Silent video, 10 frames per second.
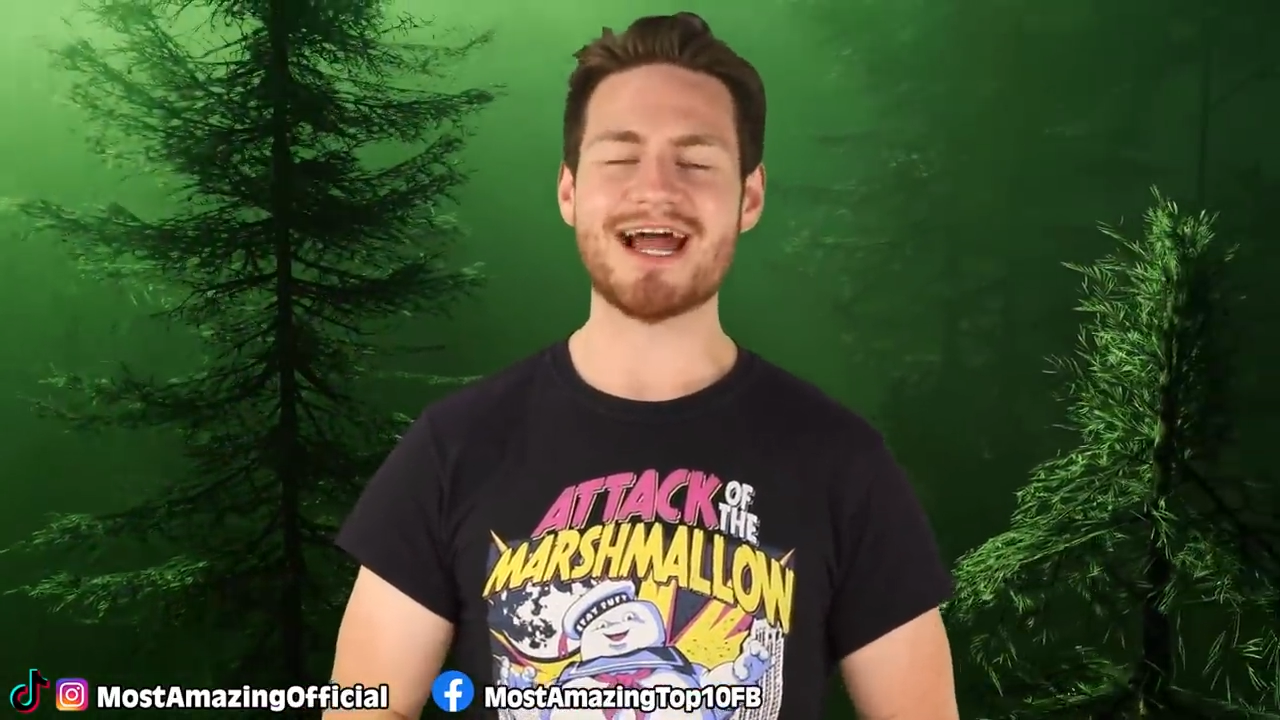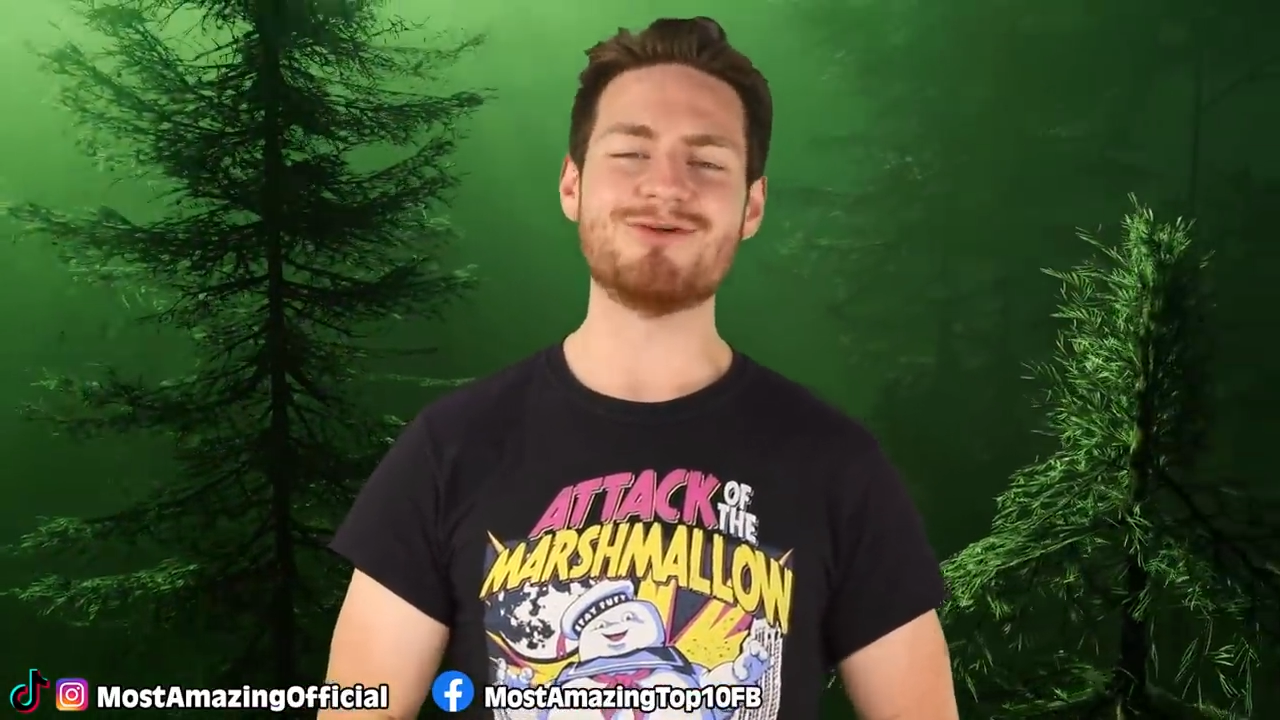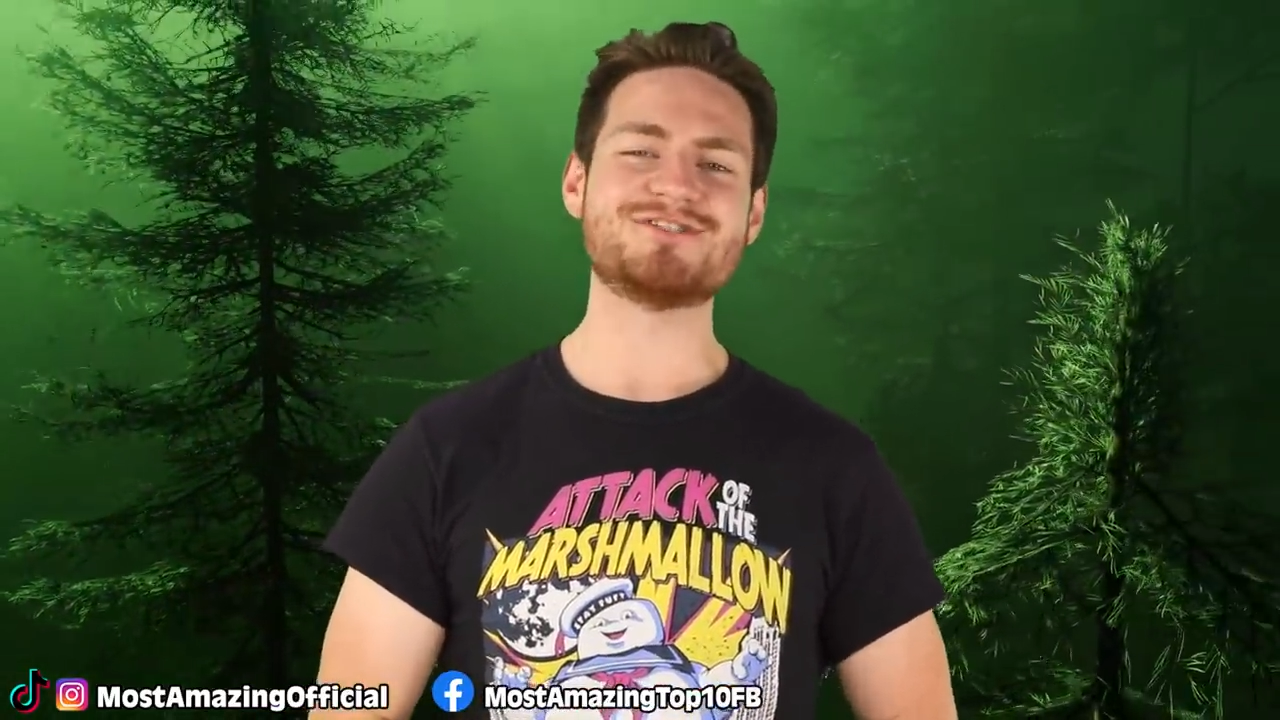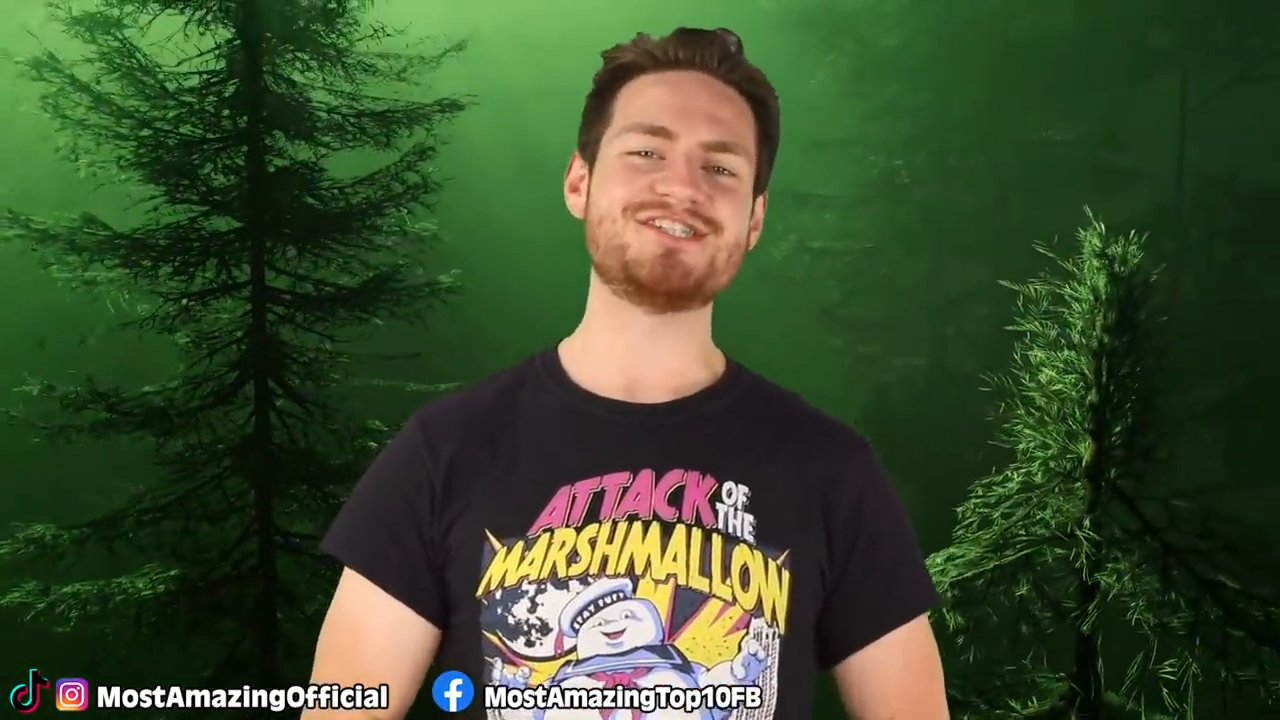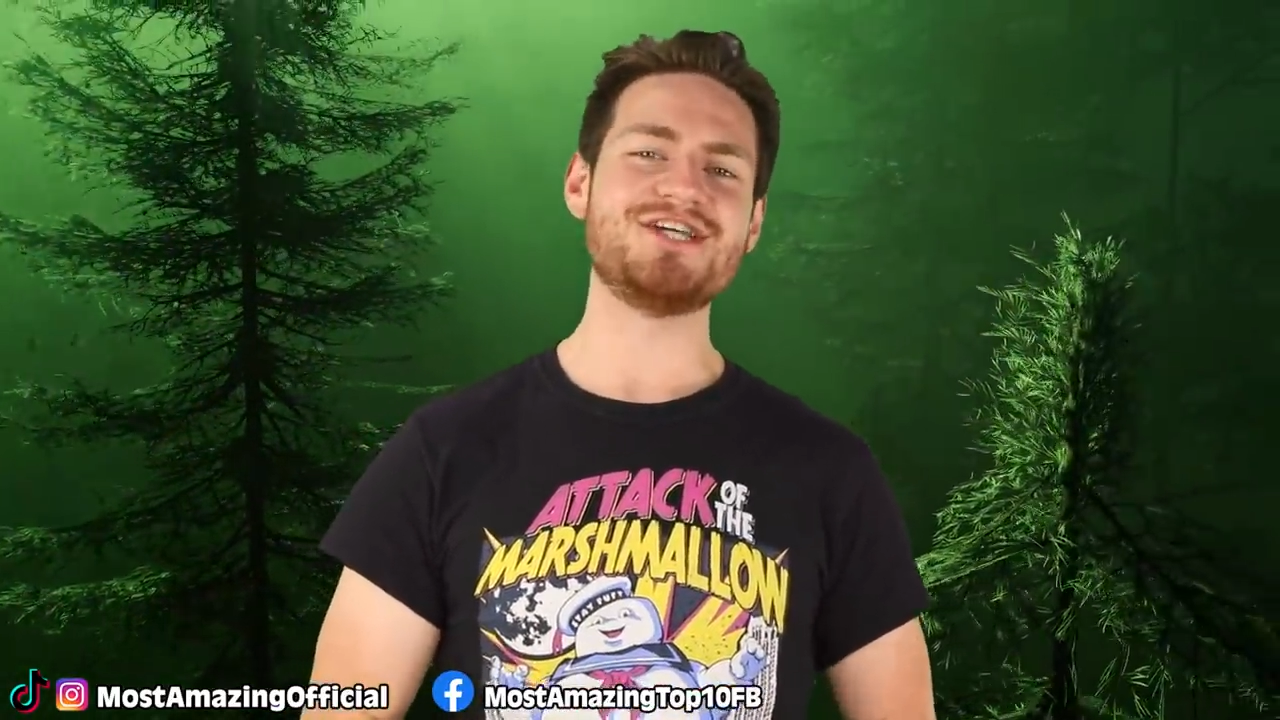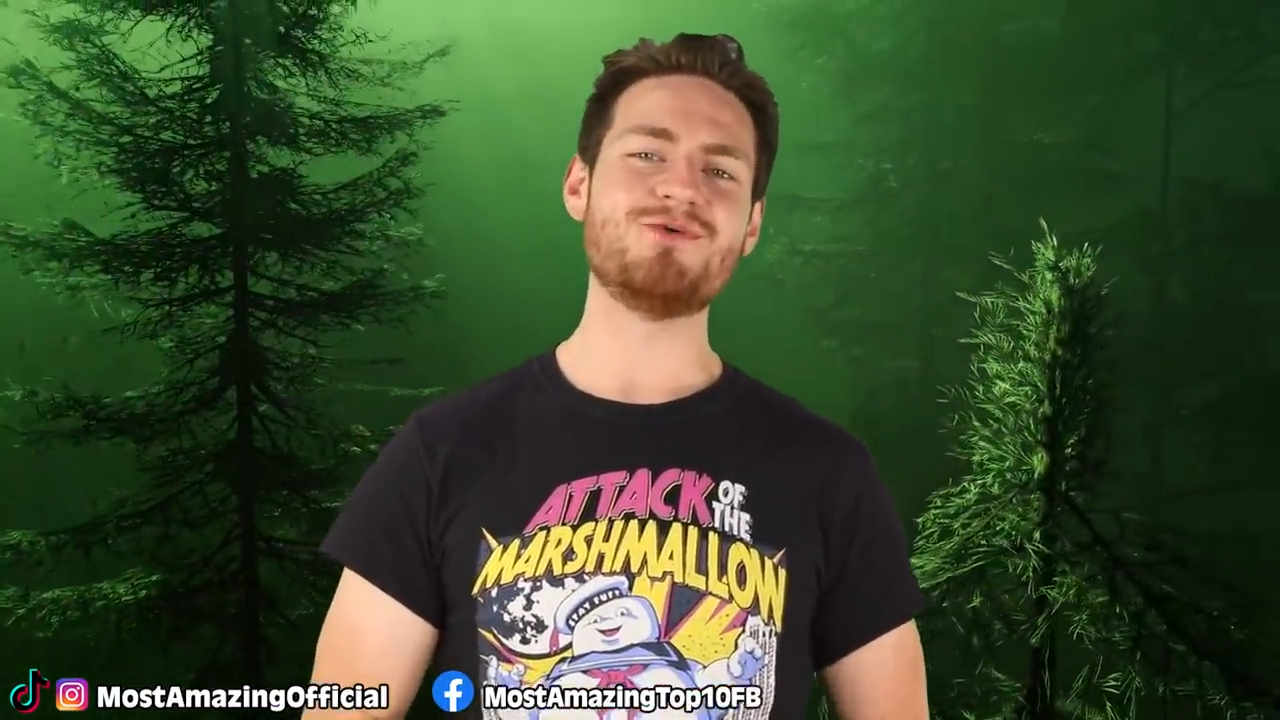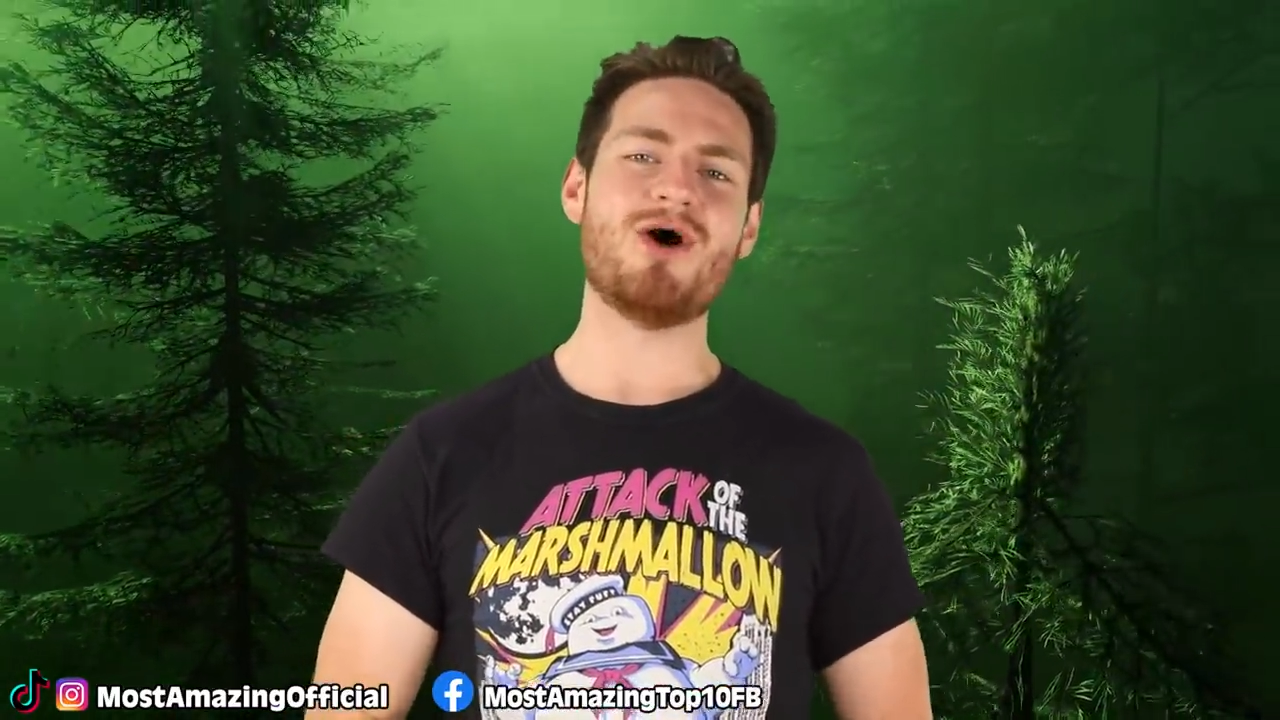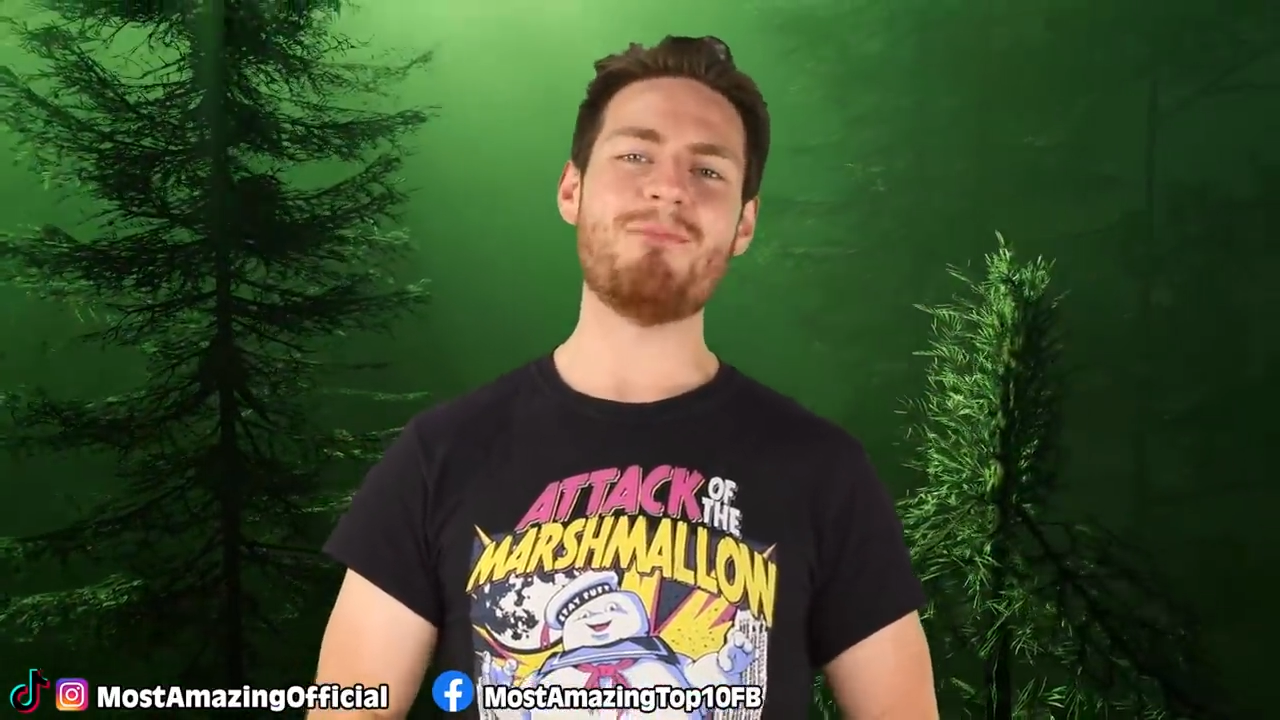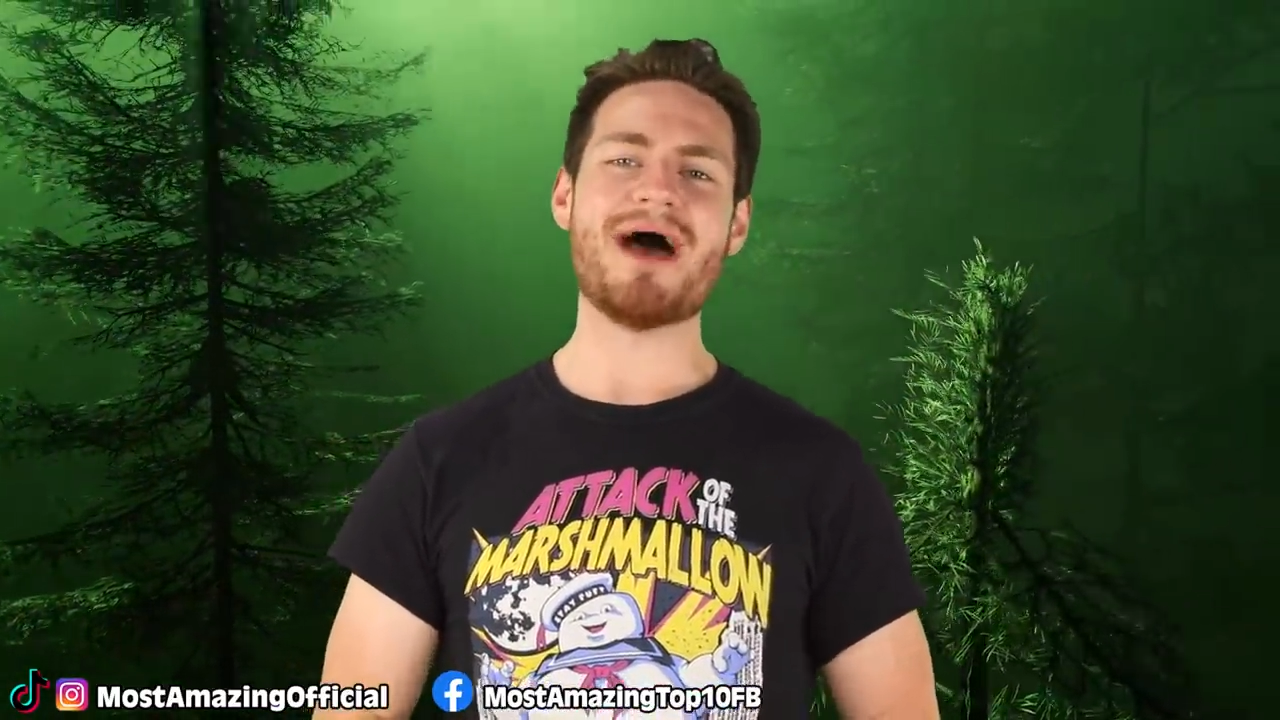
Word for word: and I will see you all